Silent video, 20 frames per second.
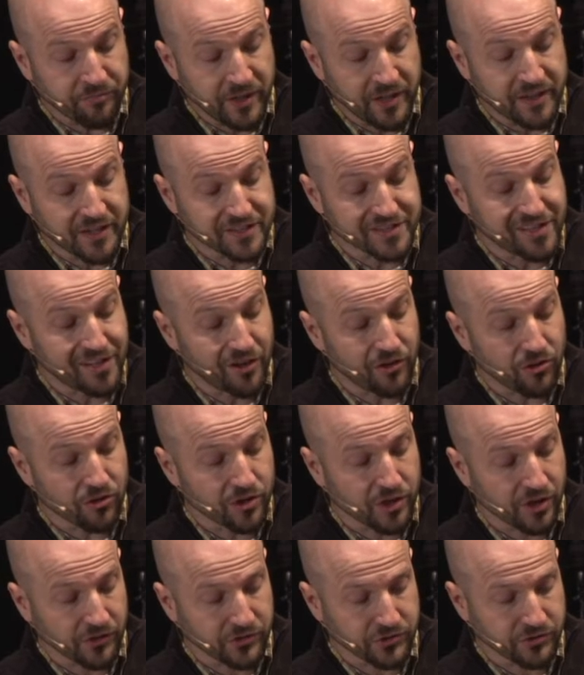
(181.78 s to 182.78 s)
me this hill
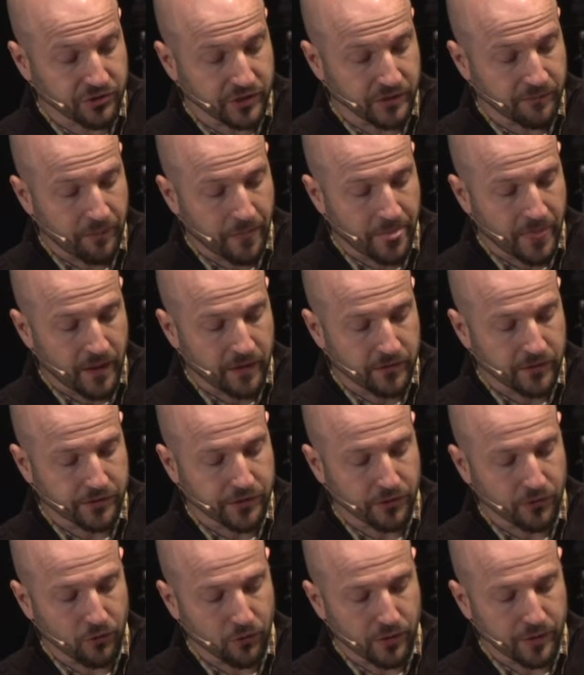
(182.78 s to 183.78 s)
country that the
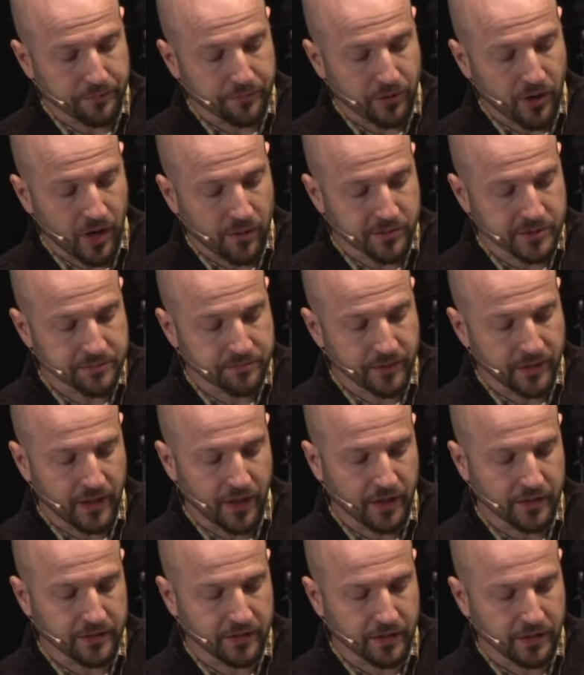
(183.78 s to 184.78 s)
Lord promised me
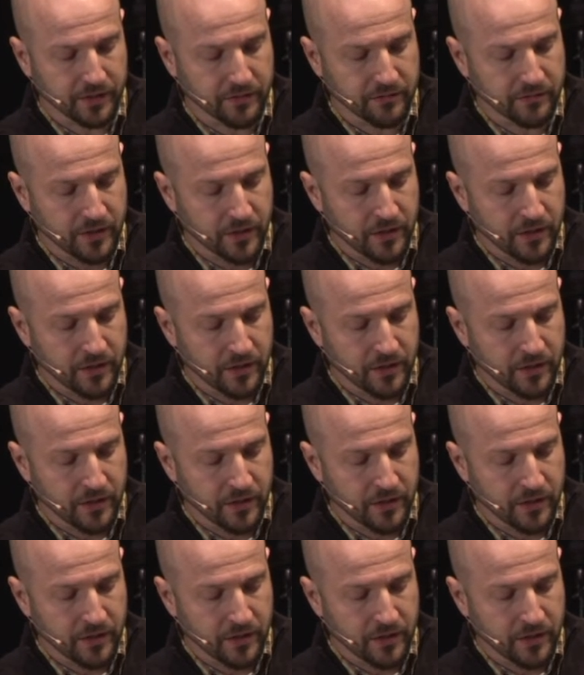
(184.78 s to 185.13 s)
that day.